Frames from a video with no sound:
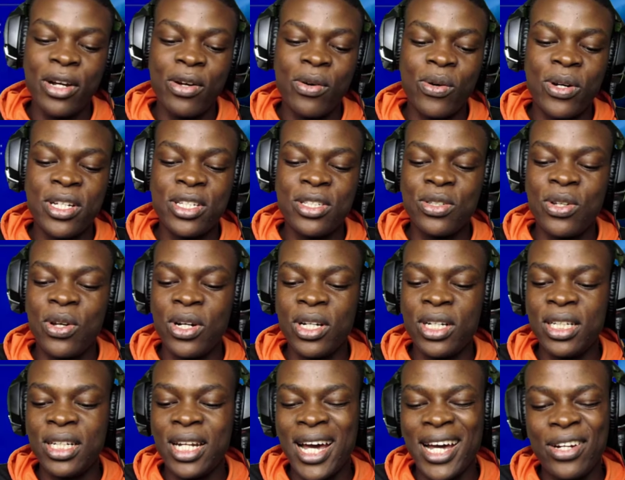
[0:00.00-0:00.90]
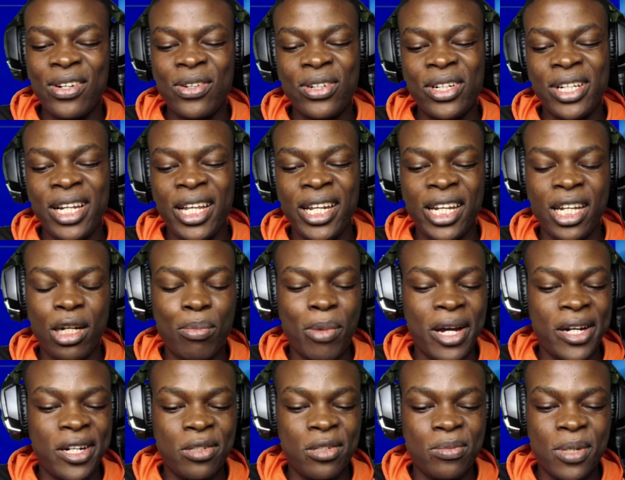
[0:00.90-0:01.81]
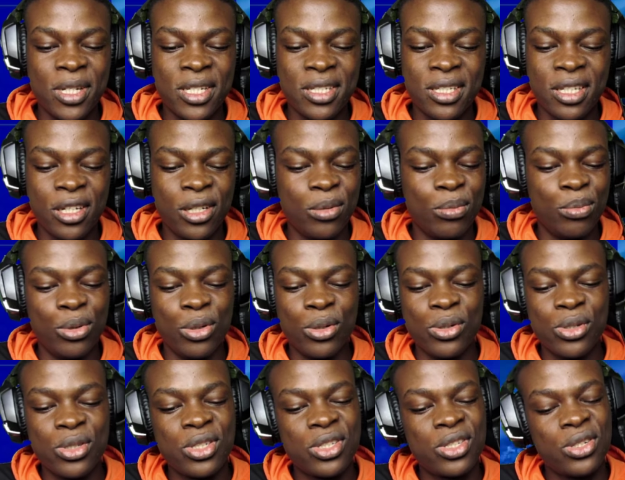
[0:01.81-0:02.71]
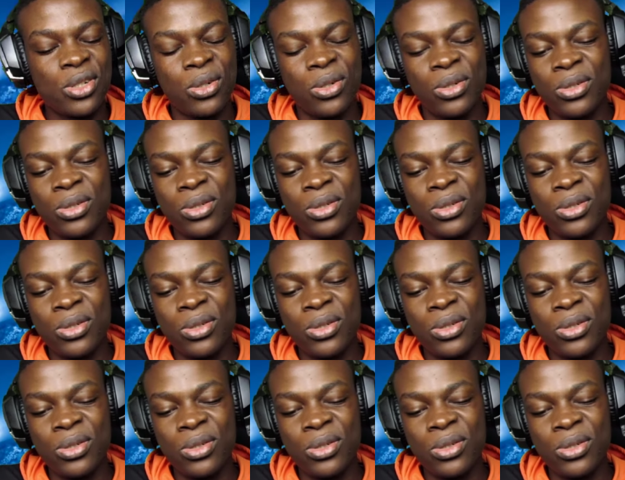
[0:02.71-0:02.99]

coins got in. I don't really need management skill boost. So,